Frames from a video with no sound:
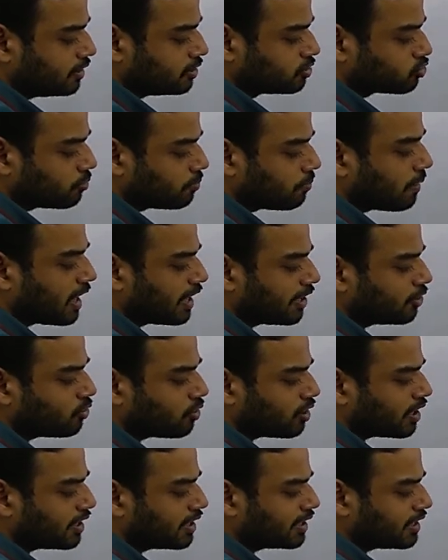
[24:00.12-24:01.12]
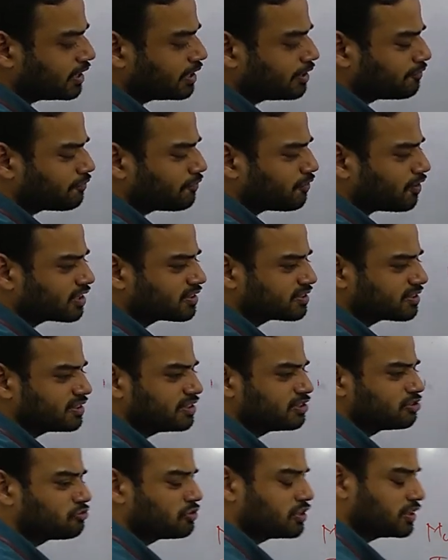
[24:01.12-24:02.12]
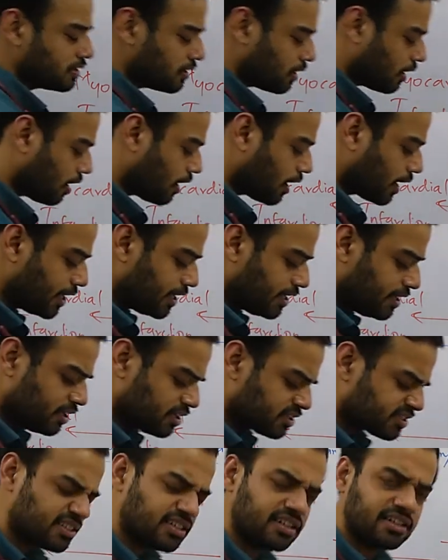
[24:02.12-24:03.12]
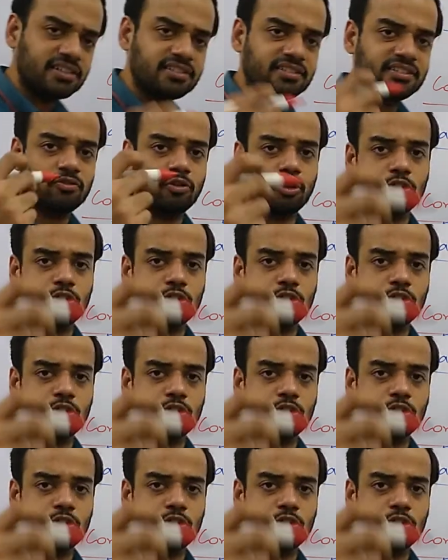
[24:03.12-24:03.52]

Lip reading: So myocardial infarction is when the heart doesn't receive